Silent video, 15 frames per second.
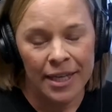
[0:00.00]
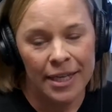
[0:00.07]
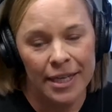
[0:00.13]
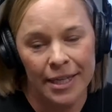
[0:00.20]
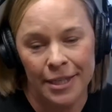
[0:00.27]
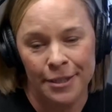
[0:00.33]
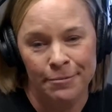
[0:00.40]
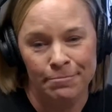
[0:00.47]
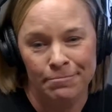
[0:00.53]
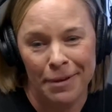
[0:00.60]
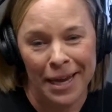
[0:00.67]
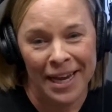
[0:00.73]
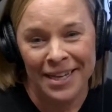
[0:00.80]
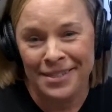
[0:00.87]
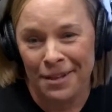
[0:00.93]
I
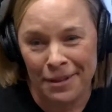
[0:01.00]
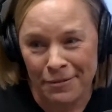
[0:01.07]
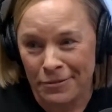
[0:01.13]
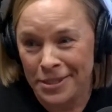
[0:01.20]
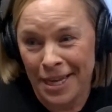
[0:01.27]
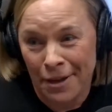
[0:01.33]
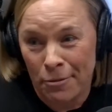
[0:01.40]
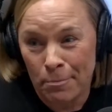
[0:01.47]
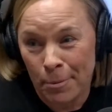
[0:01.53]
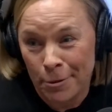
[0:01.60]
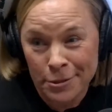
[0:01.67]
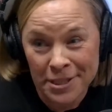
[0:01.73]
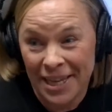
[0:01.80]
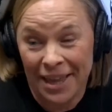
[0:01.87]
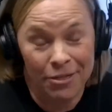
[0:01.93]
guess I'll even say
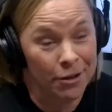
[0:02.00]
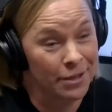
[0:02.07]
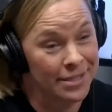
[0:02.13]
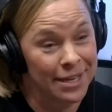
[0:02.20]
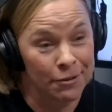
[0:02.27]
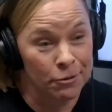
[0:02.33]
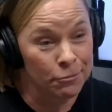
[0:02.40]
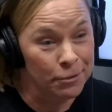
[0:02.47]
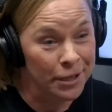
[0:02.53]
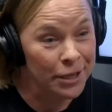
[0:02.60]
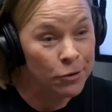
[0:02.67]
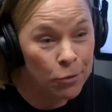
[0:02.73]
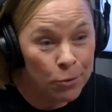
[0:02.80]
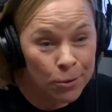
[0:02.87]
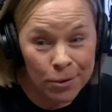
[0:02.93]
personally, I thought it sounded really
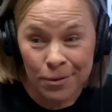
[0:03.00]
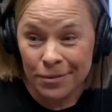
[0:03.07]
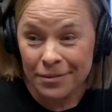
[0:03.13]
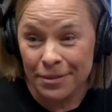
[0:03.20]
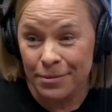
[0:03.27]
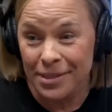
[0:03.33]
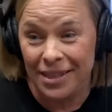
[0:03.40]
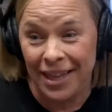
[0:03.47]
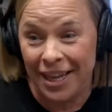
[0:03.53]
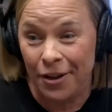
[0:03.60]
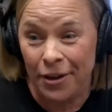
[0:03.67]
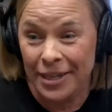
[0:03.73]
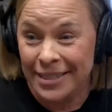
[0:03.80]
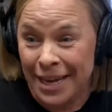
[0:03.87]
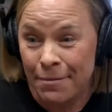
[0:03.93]
cool. It was like
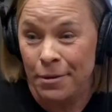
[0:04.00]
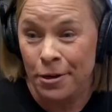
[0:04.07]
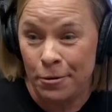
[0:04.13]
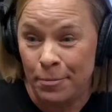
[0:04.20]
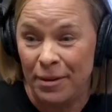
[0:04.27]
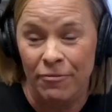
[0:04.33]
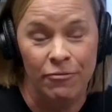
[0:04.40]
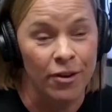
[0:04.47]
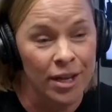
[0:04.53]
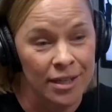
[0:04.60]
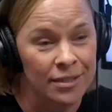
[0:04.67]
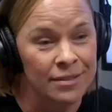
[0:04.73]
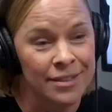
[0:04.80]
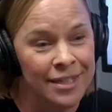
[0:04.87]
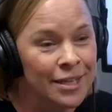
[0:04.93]
anytime there can be
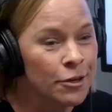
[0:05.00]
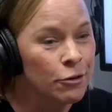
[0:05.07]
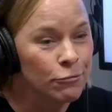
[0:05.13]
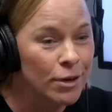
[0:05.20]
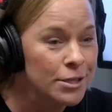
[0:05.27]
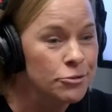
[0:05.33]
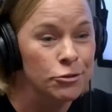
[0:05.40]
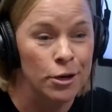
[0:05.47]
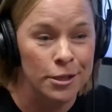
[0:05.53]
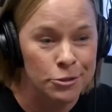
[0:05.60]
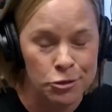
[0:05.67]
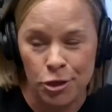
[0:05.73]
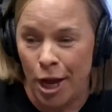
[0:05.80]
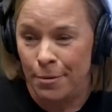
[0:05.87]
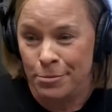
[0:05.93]
fun restaurants,
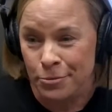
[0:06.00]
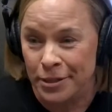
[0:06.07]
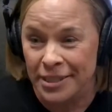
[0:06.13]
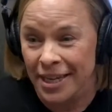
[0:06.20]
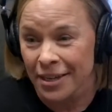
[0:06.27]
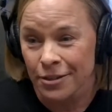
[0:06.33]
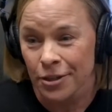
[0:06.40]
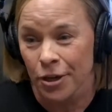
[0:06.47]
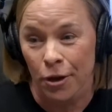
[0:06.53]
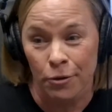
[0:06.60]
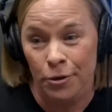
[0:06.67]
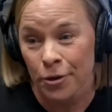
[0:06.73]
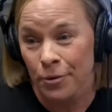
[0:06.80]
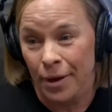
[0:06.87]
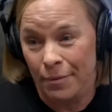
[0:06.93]
shops, retail to go
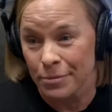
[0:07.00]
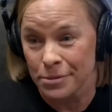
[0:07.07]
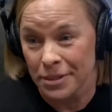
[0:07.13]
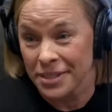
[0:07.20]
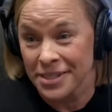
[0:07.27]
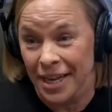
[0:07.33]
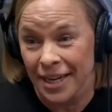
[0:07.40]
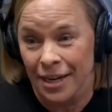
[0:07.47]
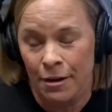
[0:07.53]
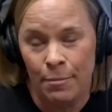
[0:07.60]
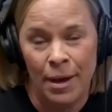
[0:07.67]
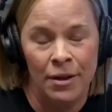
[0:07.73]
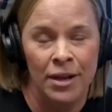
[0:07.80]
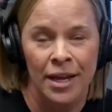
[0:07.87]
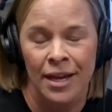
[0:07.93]
to, I was excited
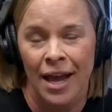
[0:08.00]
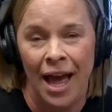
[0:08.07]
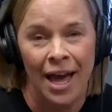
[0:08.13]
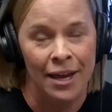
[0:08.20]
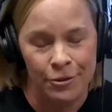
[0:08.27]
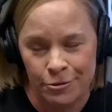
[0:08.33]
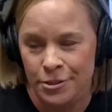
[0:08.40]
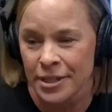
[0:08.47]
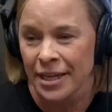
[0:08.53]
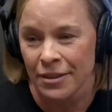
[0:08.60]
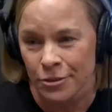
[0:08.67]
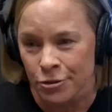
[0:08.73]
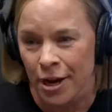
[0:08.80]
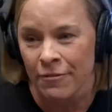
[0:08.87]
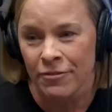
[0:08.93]
about it. I understand the
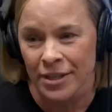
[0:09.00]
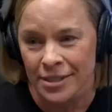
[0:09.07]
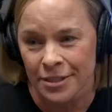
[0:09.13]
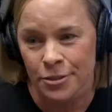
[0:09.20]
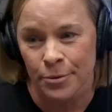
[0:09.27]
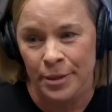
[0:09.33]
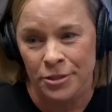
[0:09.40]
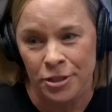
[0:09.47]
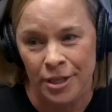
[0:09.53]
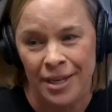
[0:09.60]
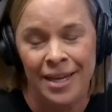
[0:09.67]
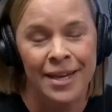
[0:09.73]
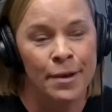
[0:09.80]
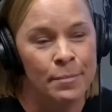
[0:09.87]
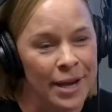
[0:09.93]
traffic situation,
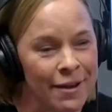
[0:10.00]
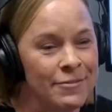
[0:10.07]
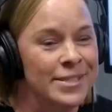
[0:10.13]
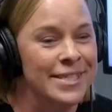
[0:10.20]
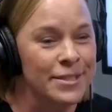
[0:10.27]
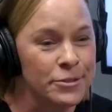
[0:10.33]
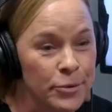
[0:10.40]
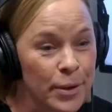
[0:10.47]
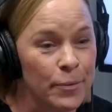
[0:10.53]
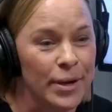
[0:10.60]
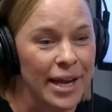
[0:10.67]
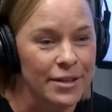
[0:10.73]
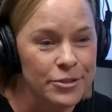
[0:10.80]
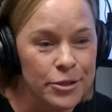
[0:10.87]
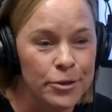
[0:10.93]
but obviously doing what I
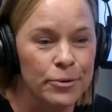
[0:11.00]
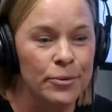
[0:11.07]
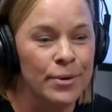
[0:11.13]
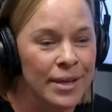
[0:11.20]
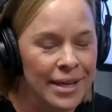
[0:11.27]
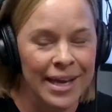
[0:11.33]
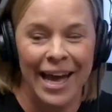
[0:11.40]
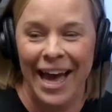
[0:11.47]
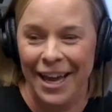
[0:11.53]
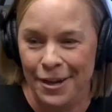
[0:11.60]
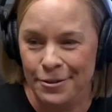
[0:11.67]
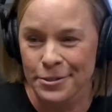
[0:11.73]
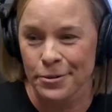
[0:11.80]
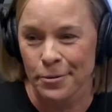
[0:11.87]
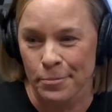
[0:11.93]
do, I
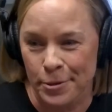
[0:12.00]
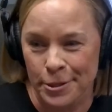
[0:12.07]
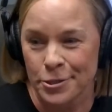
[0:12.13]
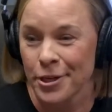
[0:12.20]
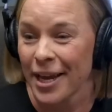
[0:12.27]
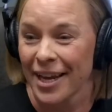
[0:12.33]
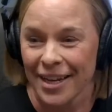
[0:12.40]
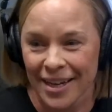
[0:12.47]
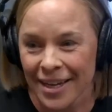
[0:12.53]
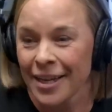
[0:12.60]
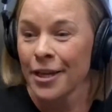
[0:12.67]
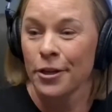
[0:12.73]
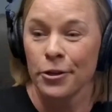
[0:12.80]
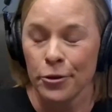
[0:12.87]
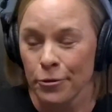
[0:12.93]
also appreciate
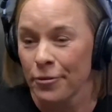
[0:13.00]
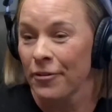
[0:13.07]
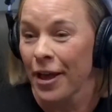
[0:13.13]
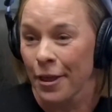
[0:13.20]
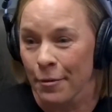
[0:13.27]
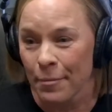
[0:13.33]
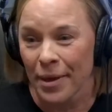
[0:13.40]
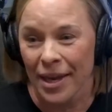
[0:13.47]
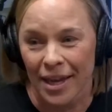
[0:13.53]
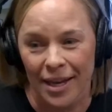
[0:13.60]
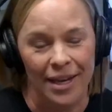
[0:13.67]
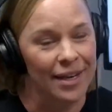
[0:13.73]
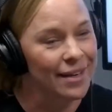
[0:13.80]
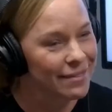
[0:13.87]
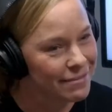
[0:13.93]
new development
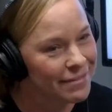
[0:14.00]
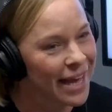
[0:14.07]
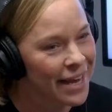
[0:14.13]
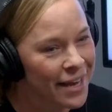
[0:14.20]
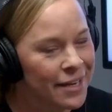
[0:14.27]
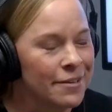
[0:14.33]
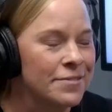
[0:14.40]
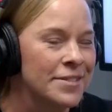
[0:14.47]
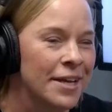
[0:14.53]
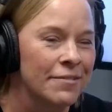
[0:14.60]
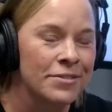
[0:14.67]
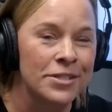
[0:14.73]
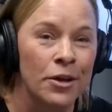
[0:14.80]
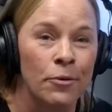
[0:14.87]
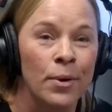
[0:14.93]
and that kind of stuff.
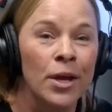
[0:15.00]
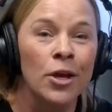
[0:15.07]
So